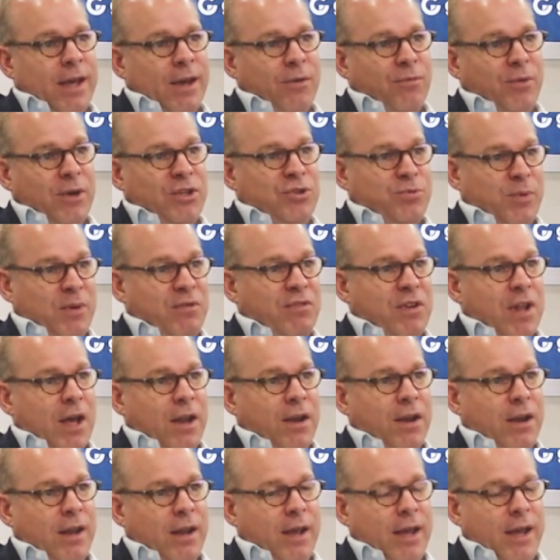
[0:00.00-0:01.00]
which we've
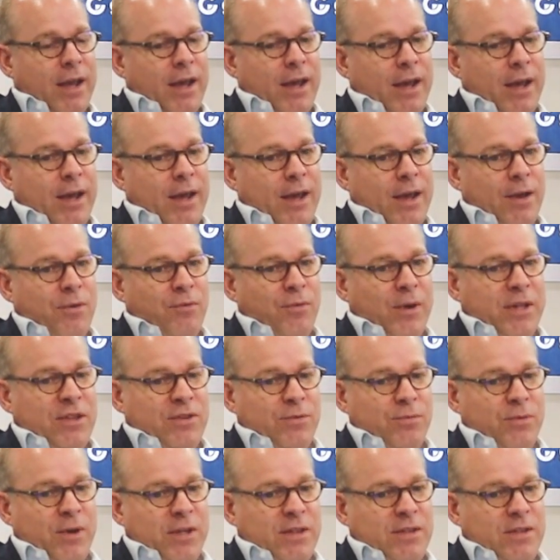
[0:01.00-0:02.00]
done with
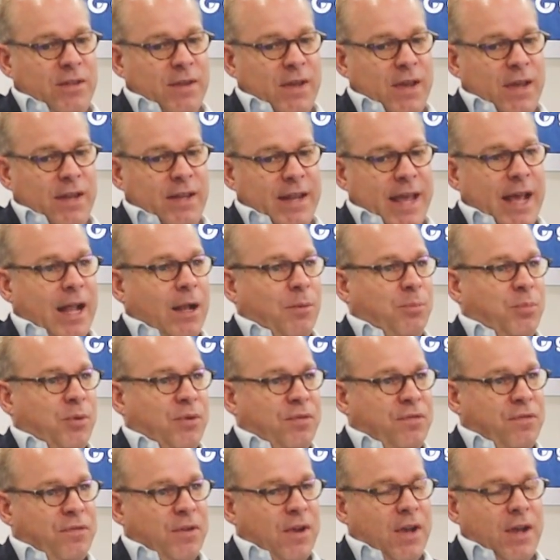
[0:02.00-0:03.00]
the help
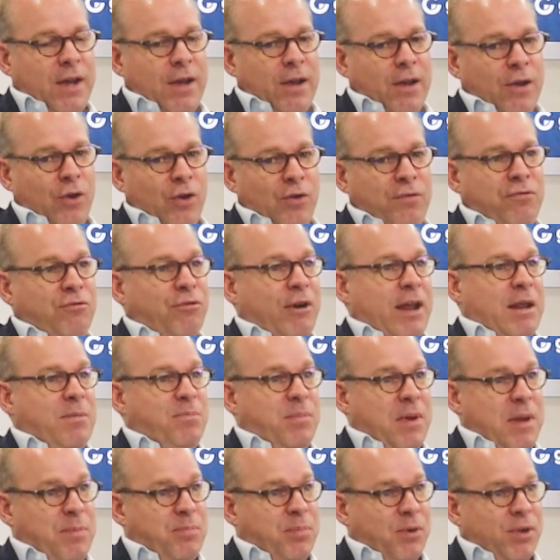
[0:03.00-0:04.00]
of great
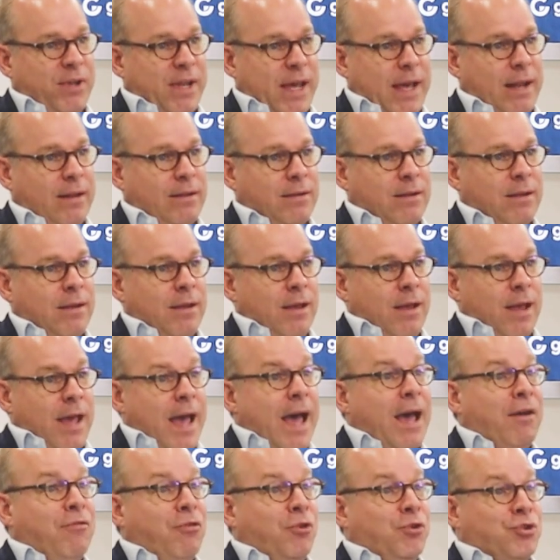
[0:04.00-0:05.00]
people that
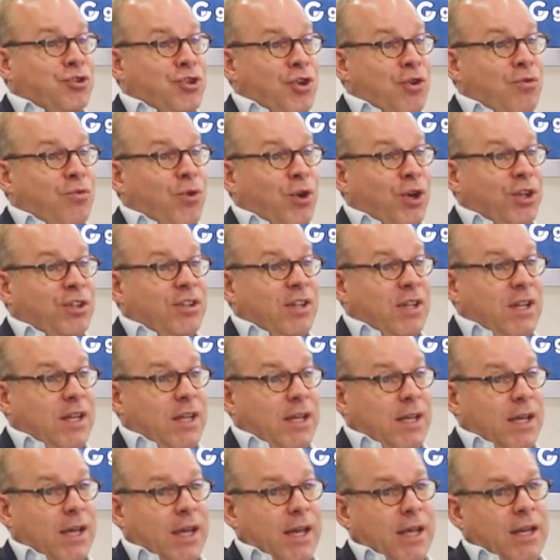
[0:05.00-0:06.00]
have also worked in
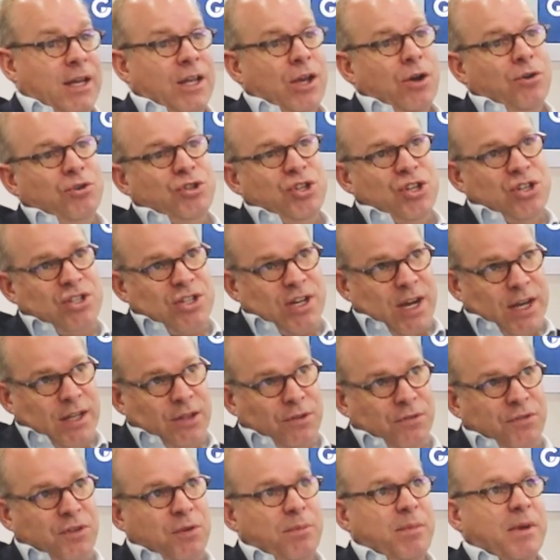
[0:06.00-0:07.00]
the ocean
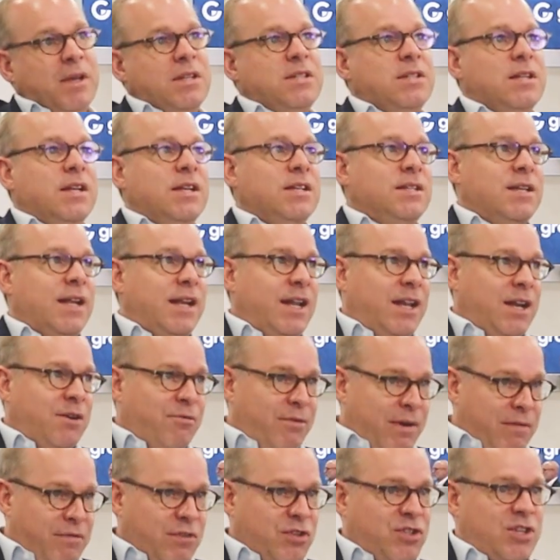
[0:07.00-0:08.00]
side of the business and in the
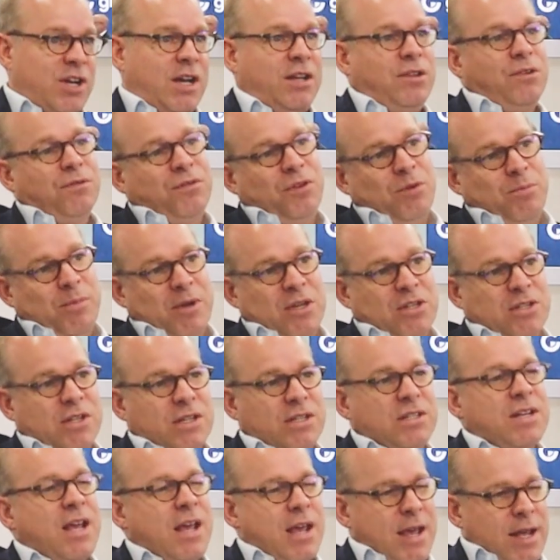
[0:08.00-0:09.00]
river side of the
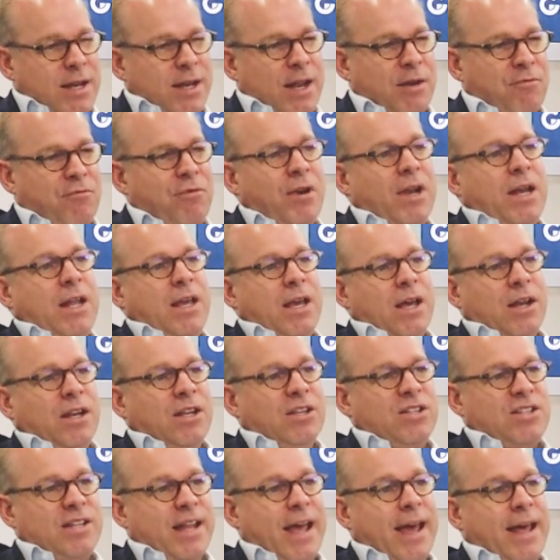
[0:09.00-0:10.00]
business, that really
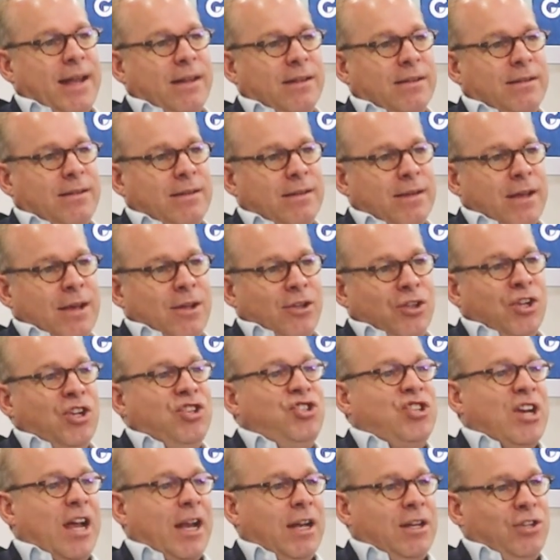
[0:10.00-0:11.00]
understand the
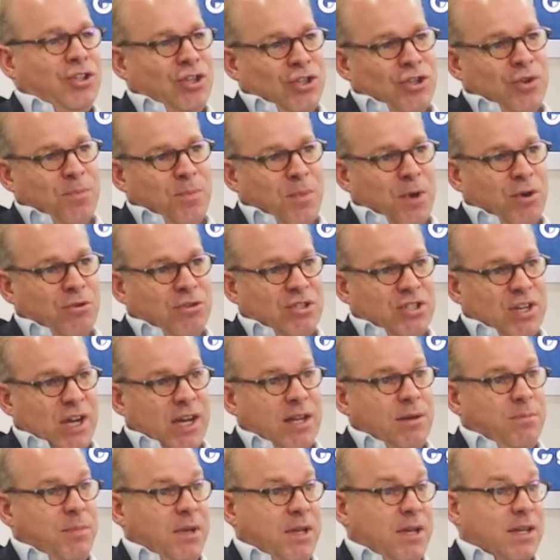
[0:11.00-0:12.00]
challenges on both
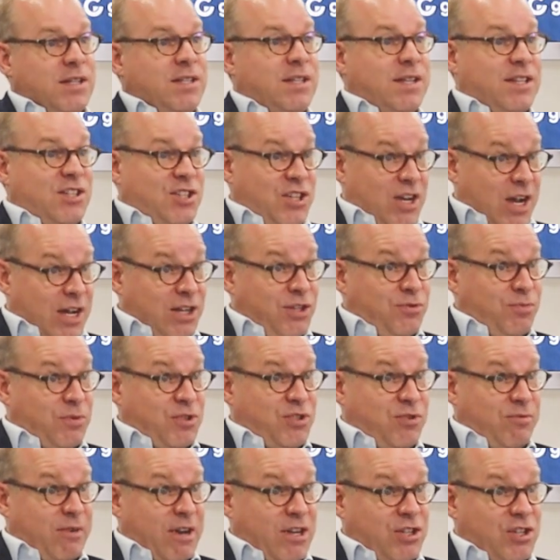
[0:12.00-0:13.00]
sides, because the size
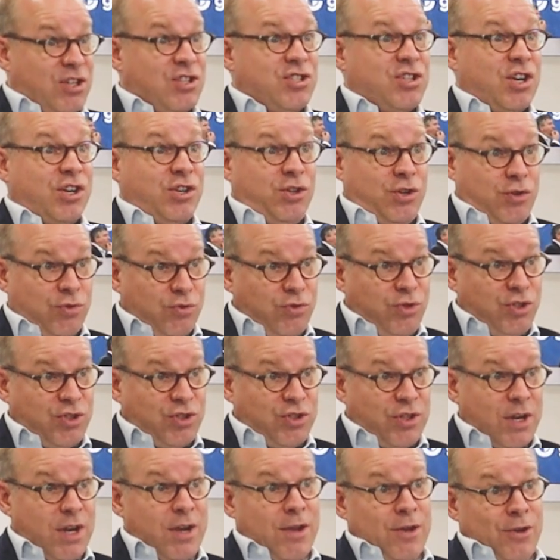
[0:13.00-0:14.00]
restrictions are
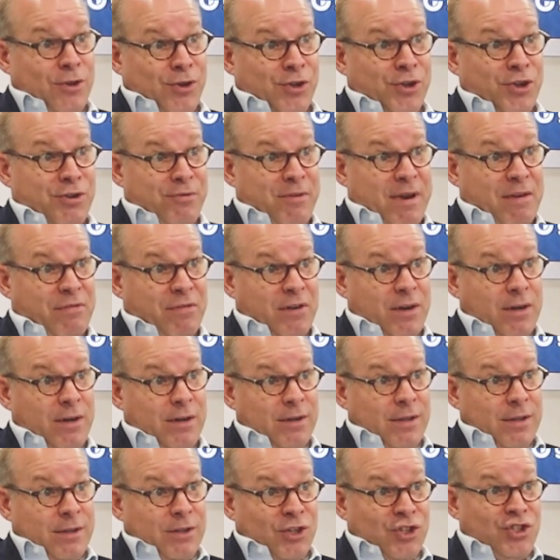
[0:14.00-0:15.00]
huge on the river.
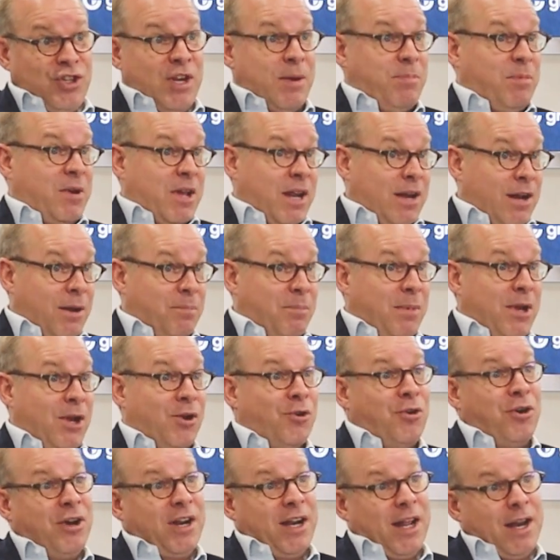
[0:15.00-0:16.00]
The ship cannot be
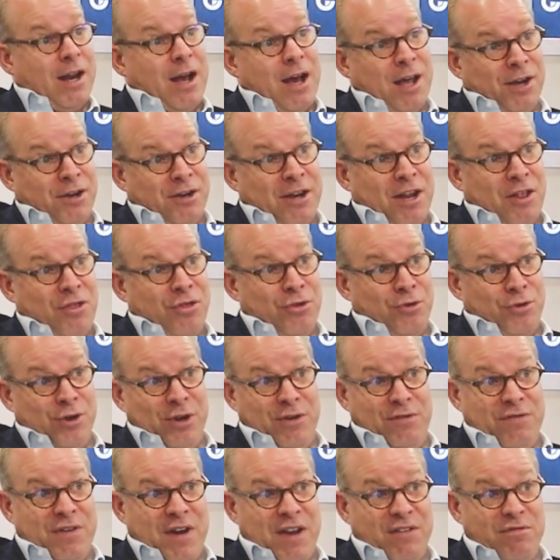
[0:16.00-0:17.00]
longer than
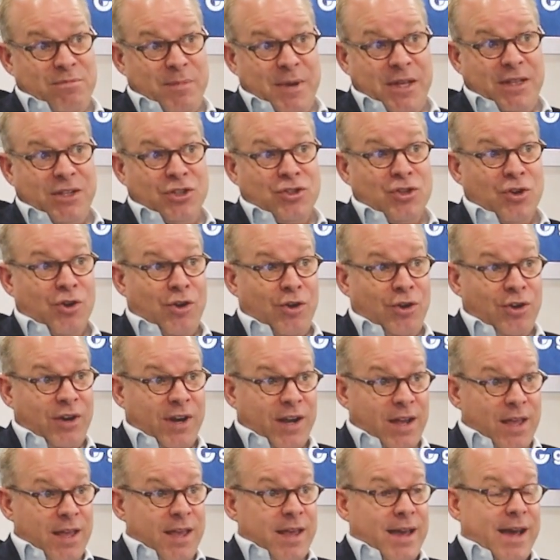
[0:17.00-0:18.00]
135 meters long
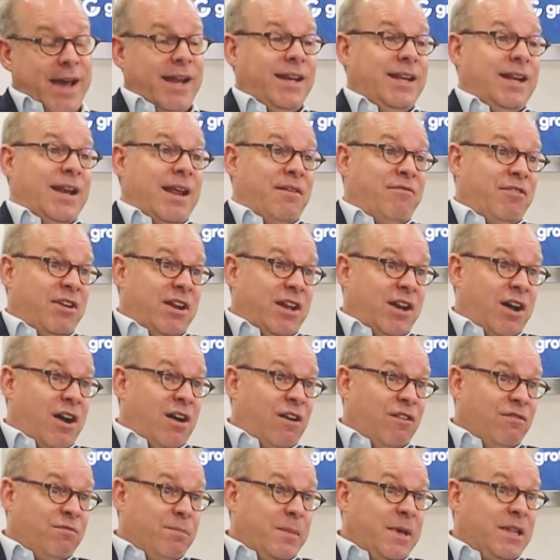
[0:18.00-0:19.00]
and
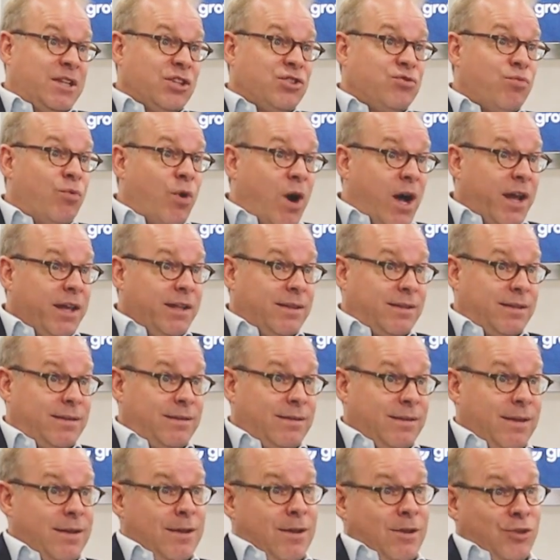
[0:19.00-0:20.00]
11.5 meters wide
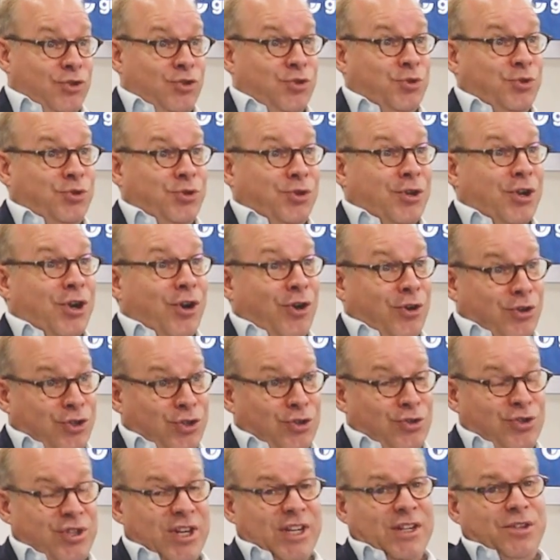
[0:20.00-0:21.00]
due to the locks
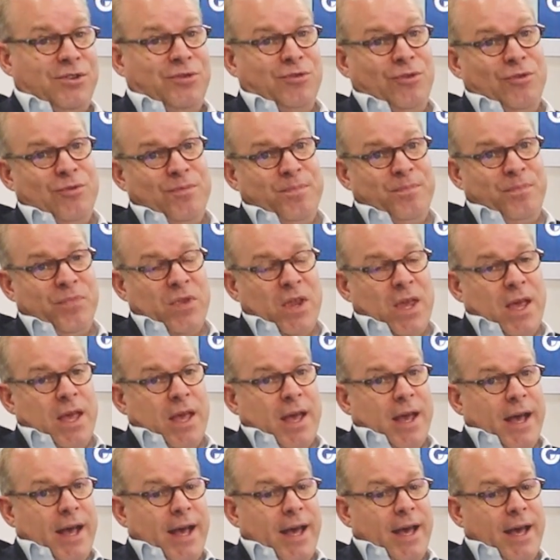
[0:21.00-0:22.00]
you sail through.
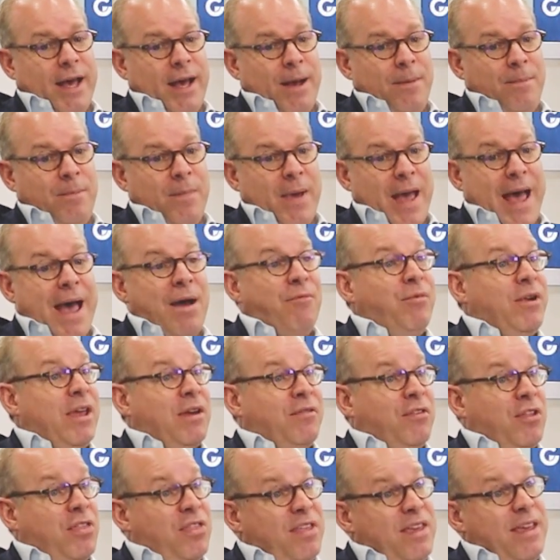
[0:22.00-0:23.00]
And we
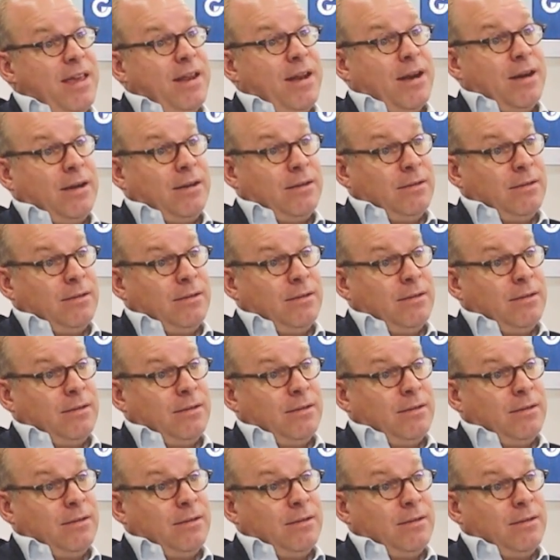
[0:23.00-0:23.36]
have a theater,